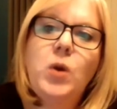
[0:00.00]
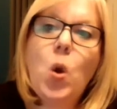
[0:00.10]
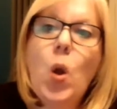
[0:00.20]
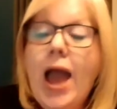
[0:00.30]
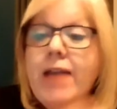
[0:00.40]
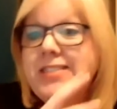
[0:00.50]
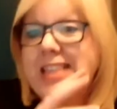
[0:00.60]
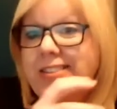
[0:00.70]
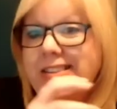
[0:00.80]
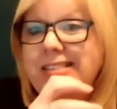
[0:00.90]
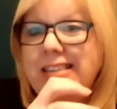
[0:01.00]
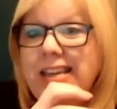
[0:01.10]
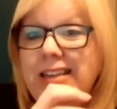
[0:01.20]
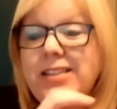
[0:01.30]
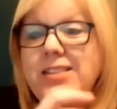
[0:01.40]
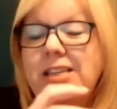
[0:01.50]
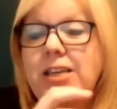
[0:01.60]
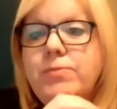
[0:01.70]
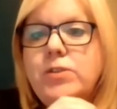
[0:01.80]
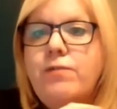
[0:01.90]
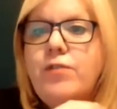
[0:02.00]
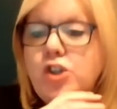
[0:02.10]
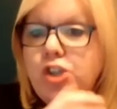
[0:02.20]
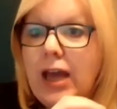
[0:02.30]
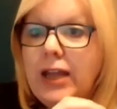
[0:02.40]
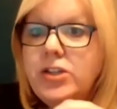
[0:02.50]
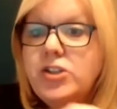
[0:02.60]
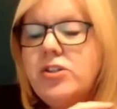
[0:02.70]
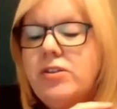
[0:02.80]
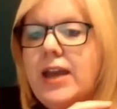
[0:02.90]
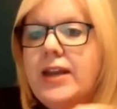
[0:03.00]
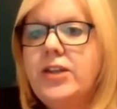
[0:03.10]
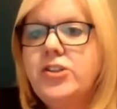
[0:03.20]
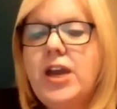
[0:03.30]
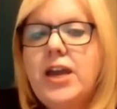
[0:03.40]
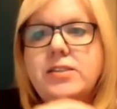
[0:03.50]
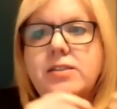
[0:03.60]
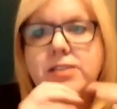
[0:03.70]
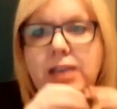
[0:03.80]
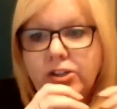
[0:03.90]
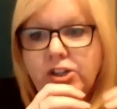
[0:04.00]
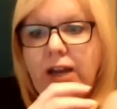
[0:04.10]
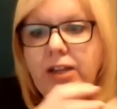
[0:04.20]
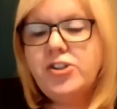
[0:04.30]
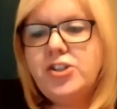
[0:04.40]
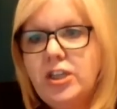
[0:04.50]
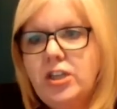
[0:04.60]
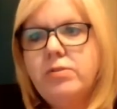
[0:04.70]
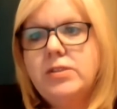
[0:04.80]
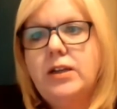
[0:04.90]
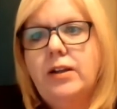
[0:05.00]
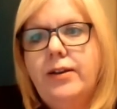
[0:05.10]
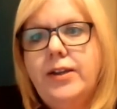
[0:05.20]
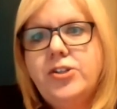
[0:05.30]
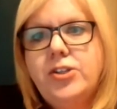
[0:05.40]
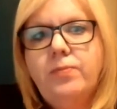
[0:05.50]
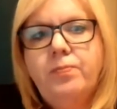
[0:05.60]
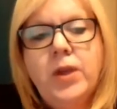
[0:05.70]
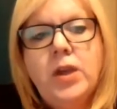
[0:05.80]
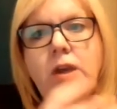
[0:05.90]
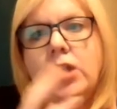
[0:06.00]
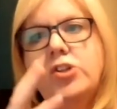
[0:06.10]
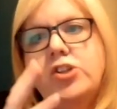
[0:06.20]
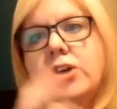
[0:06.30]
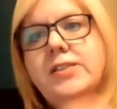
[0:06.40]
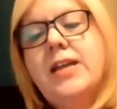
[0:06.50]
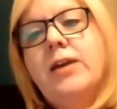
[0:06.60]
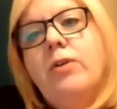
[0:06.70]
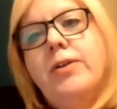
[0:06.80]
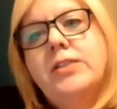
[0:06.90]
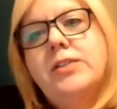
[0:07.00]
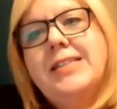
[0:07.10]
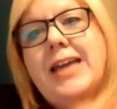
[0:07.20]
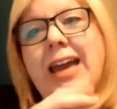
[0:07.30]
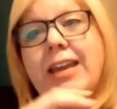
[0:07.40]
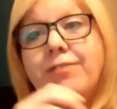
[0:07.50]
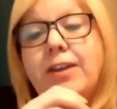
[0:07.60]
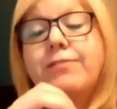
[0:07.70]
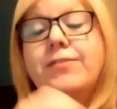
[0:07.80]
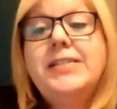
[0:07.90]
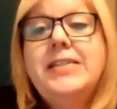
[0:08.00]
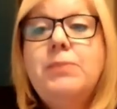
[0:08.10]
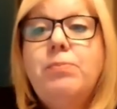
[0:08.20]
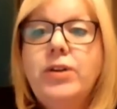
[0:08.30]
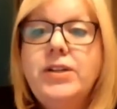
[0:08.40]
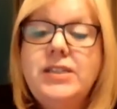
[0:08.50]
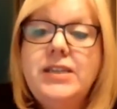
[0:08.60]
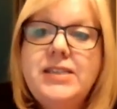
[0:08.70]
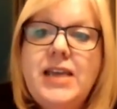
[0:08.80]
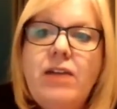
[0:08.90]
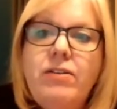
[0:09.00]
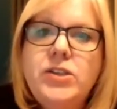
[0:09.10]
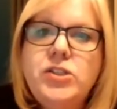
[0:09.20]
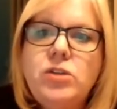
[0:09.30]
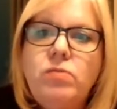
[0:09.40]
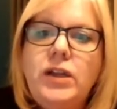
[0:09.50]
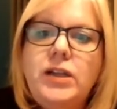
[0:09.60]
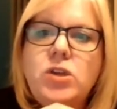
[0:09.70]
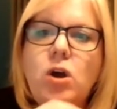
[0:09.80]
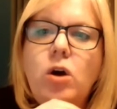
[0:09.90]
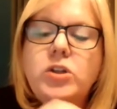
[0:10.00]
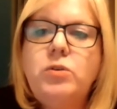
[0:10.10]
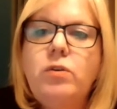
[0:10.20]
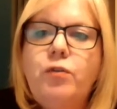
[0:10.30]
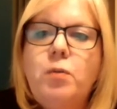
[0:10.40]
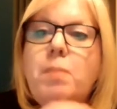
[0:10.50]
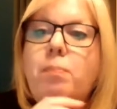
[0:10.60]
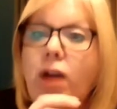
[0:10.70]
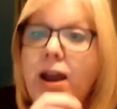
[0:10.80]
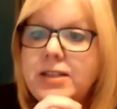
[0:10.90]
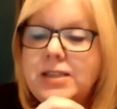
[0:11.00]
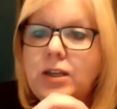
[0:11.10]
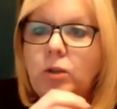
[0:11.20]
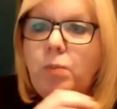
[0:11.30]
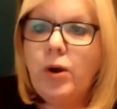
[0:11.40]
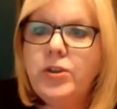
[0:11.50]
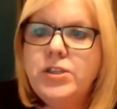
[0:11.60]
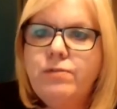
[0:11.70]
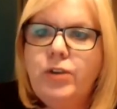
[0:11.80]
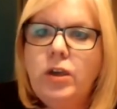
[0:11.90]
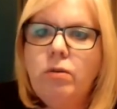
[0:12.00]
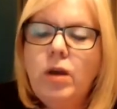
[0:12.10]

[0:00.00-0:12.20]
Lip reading: I've set the scene in terms of the challenge to the NHS, the challenge to you as a clinician. And Joy is now going to dive even deeper into these areas to really talk to you from a practical point of view